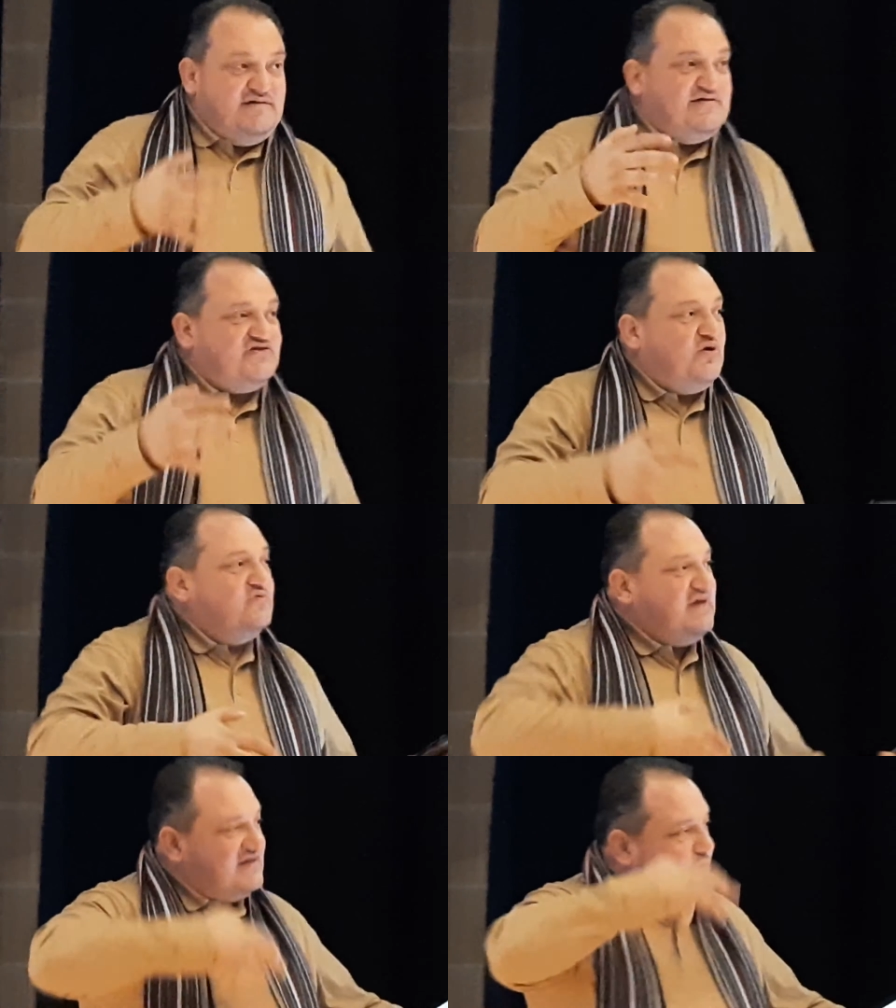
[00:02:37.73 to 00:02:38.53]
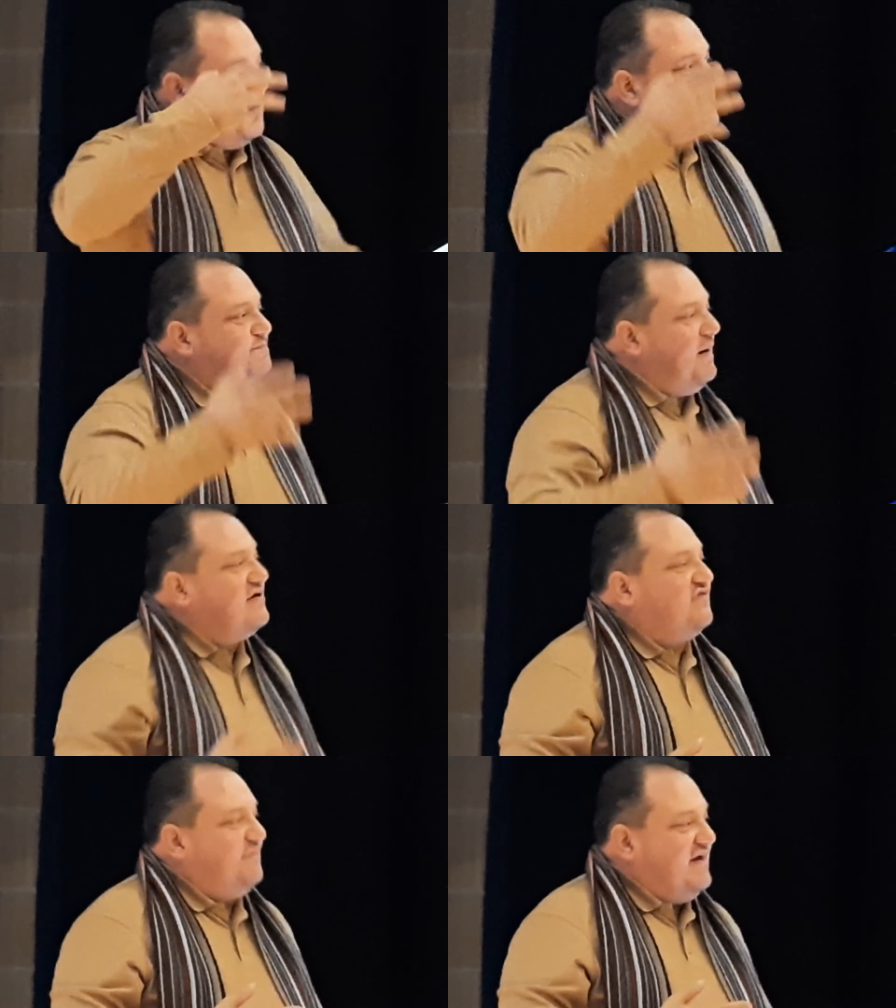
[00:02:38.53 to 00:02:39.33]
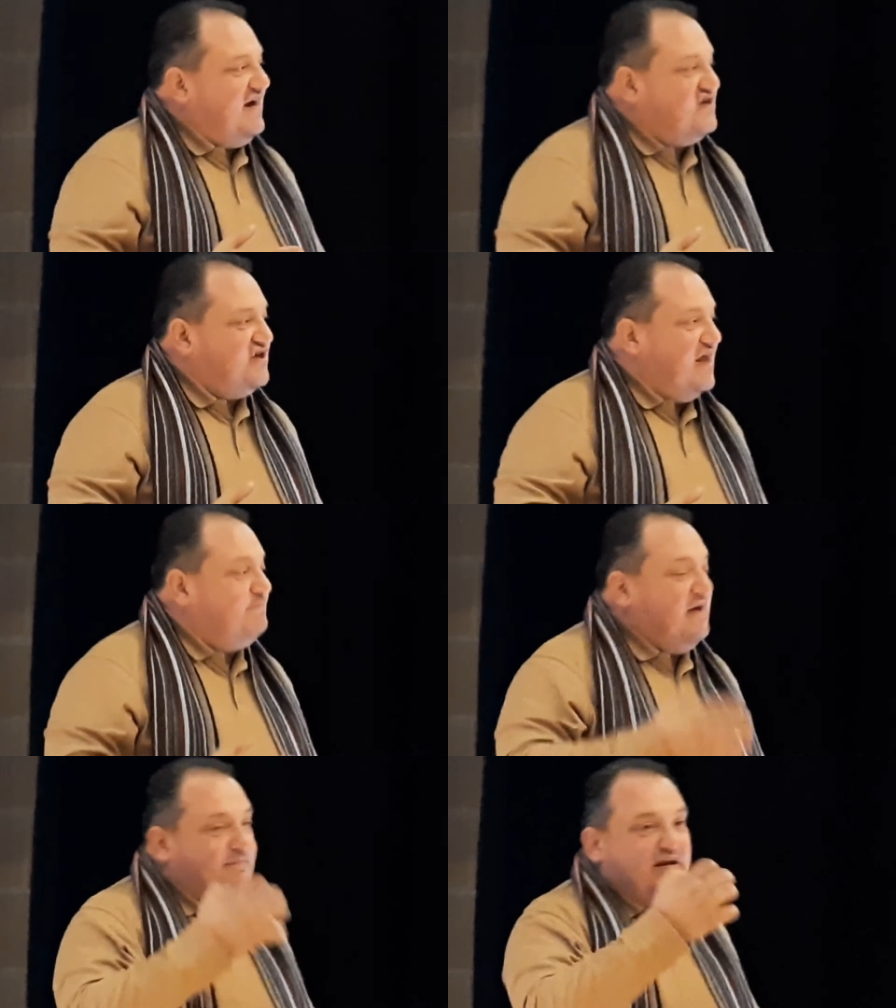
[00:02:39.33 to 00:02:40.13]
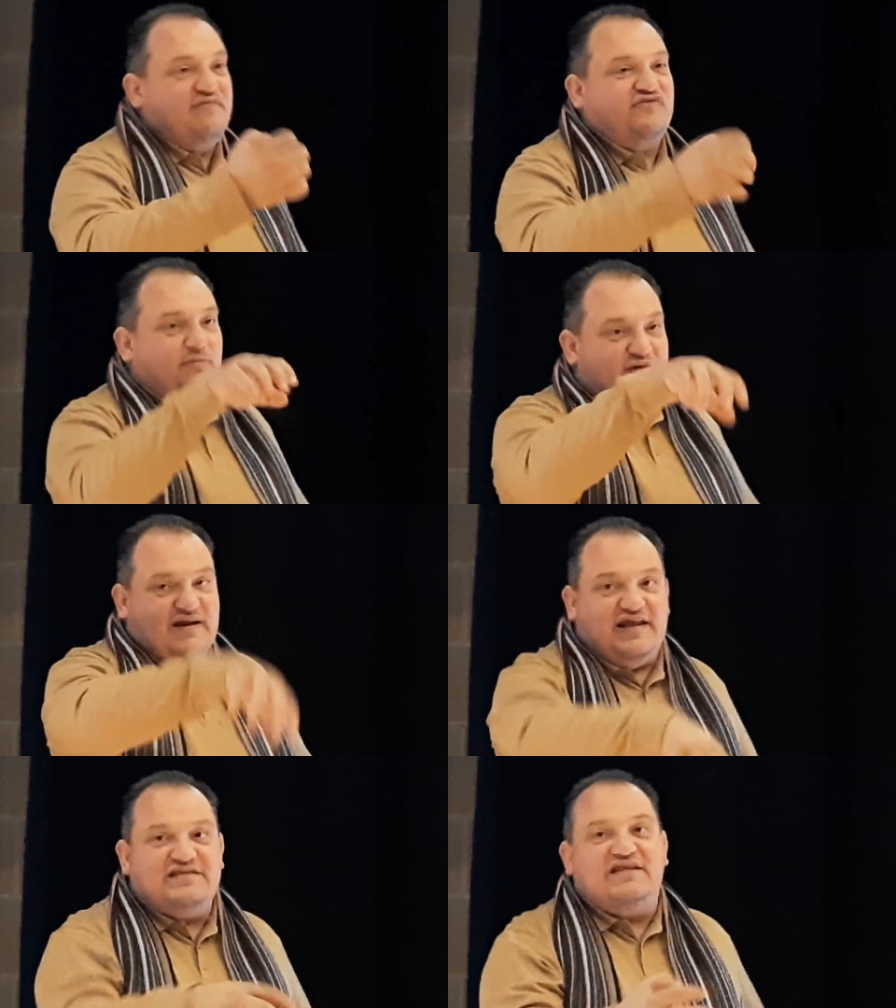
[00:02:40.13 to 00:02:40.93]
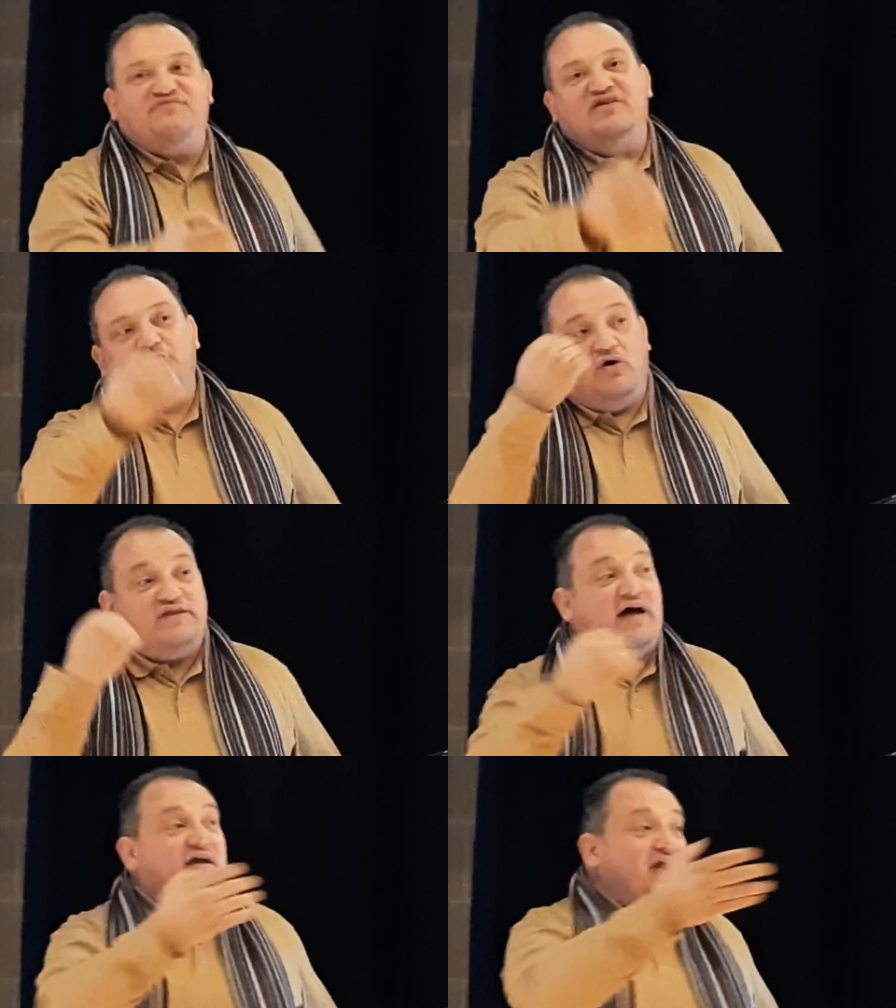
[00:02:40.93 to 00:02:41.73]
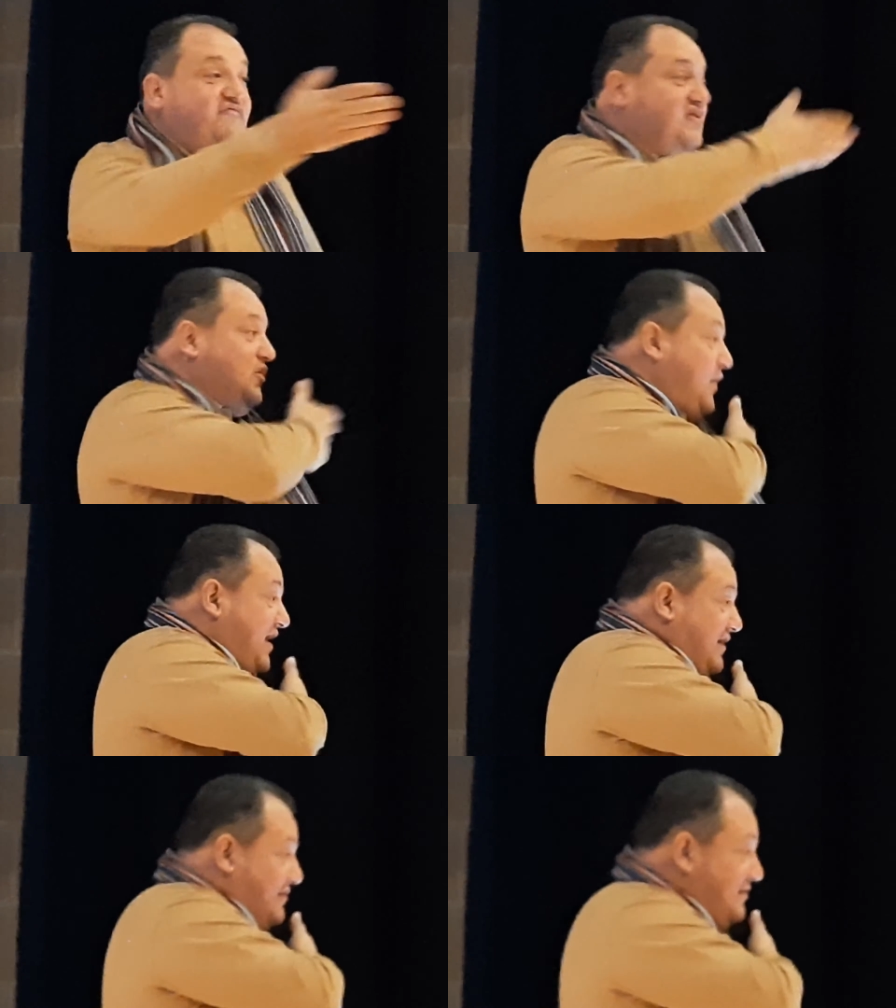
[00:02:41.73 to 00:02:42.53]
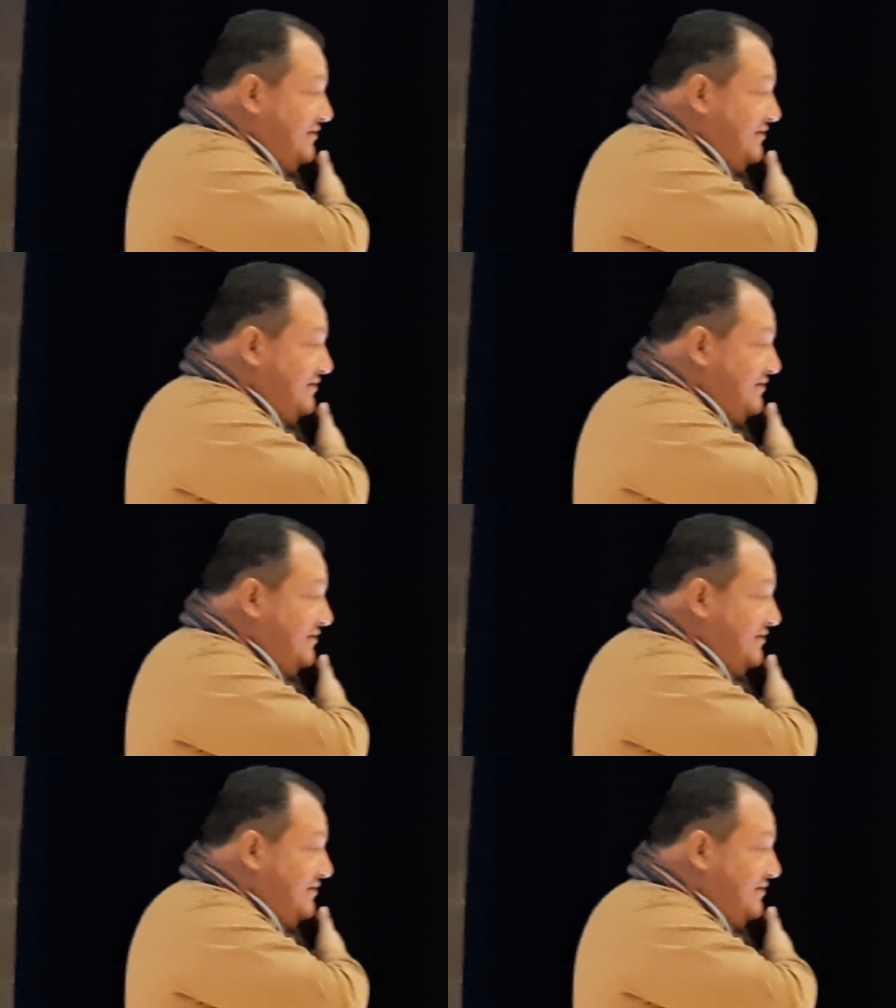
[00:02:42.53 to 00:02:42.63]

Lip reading: So that was part of migration, and people from England lived in Malta. Even the Queen